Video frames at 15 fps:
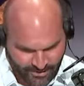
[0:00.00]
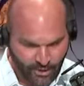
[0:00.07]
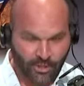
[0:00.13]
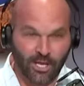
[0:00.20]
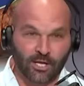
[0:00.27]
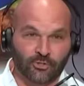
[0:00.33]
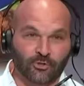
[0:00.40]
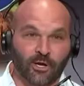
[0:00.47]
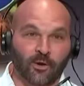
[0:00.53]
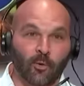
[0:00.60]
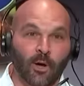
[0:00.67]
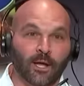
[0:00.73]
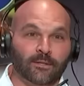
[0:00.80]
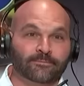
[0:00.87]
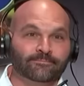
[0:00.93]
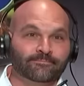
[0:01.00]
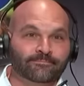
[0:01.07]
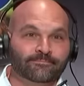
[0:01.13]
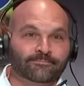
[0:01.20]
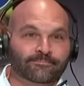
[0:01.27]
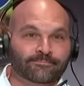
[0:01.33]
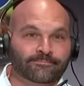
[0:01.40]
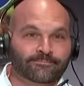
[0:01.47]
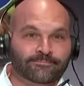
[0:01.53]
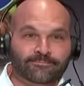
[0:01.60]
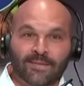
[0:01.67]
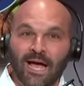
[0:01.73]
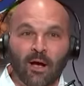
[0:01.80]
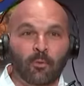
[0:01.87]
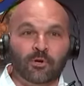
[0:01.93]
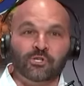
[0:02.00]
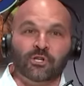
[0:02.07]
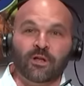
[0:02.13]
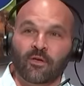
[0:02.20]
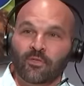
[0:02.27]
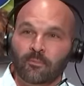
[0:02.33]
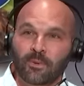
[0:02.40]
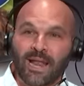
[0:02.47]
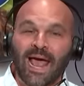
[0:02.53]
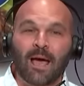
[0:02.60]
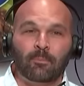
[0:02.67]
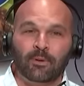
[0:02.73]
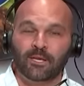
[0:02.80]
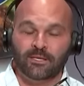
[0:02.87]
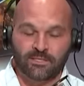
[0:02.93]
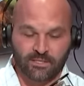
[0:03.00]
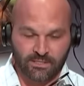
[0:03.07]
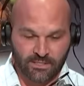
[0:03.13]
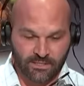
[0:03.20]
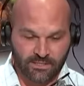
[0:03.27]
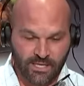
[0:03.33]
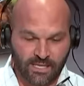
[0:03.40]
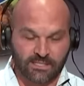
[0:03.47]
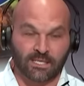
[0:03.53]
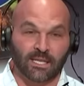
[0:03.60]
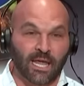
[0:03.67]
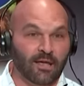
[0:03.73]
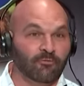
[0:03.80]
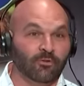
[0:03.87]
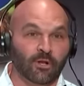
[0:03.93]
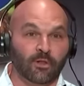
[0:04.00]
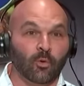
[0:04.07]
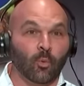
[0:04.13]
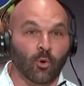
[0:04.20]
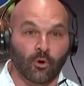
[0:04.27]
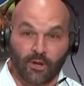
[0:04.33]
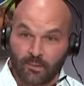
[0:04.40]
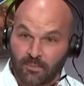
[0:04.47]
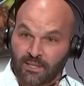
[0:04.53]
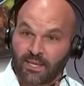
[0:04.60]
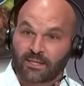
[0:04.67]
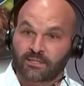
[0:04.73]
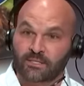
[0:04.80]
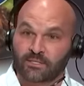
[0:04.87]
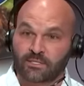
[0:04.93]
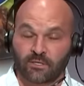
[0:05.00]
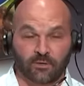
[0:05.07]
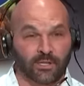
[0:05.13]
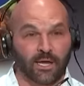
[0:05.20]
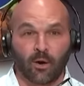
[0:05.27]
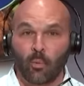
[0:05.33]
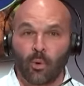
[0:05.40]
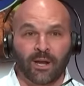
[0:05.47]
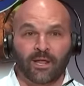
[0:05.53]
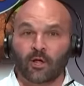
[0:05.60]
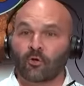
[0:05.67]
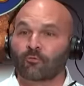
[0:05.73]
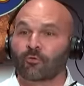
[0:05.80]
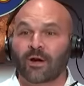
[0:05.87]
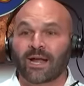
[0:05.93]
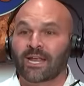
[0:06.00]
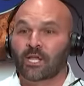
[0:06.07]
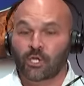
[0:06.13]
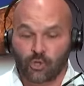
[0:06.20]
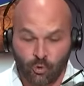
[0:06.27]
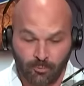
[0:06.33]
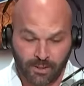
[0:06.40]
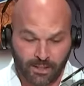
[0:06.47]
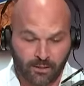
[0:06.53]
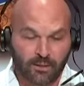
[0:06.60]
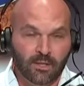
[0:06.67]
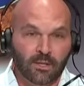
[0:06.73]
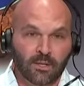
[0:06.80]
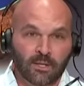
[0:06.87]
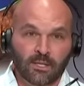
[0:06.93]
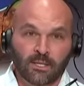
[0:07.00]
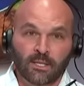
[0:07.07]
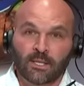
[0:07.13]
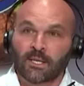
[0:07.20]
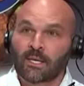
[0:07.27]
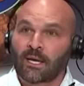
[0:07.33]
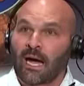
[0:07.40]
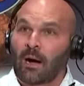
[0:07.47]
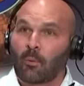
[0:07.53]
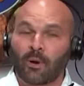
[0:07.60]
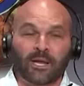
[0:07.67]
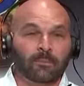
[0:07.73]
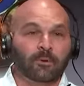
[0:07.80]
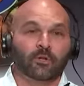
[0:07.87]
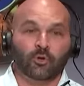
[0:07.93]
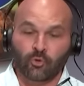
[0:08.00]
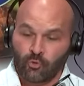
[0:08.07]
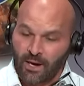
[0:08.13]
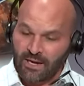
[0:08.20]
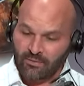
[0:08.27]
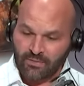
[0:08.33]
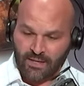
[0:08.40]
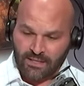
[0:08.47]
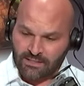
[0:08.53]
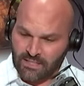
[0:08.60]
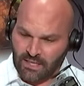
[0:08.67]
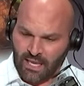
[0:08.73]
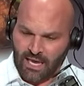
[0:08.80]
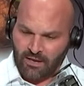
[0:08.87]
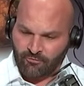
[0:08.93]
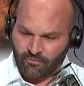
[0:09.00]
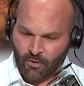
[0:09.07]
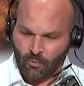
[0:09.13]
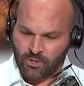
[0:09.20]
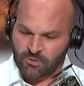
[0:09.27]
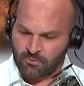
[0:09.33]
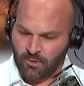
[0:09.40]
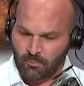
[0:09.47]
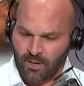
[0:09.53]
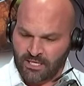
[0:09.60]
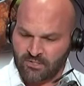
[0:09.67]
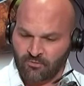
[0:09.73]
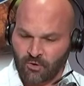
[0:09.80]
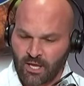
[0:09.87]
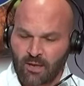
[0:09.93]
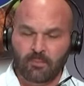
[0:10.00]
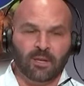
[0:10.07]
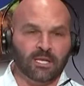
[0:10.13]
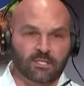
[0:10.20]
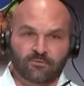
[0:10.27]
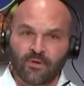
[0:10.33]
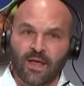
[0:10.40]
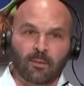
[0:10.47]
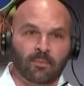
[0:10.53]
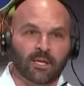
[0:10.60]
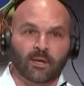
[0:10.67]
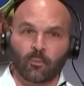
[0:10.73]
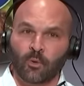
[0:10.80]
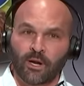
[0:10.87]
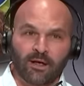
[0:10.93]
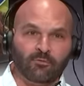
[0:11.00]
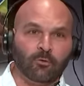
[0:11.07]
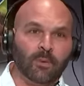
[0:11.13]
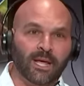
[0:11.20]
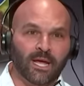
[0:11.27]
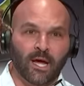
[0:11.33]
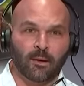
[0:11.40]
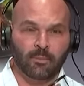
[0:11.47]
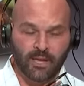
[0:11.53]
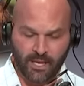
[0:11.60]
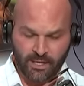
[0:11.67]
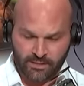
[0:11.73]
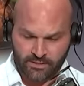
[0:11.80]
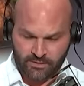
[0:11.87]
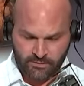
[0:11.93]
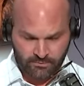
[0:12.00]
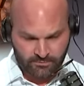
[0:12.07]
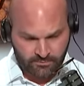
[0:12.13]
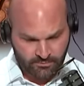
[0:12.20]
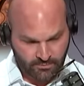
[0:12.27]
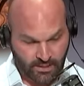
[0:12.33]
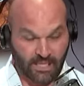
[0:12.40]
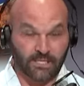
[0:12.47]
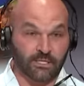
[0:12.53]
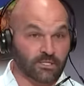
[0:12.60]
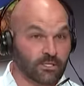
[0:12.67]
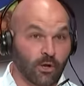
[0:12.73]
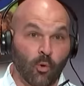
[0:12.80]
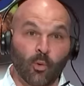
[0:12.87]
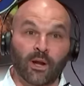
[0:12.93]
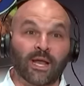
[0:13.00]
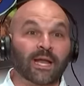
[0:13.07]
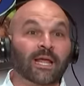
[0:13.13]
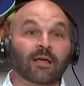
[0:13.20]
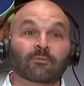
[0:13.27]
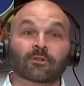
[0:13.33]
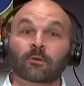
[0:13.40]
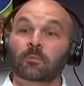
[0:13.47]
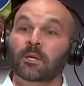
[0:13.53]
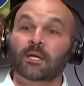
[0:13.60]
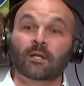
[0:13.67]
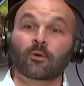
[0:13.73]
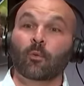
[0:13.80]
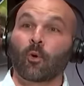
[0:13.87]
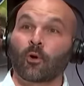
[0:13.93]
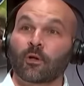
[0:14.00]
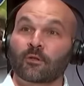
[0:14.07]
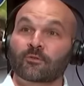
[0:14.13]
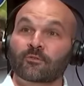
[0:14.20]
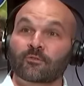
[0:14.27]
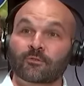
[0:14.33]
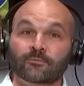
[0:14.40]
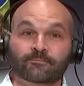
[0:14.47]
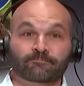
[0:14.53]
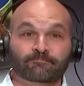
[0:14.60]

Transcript: Good luck, Tre'Quan. I wish you nothing but happiness and success in life and in the world. I mean that sincerely. I don't want ill for any human. I want him to do great things in life. I wish the best for him and his family and whatever may come next. I just don't want any of it to be in New Orleans.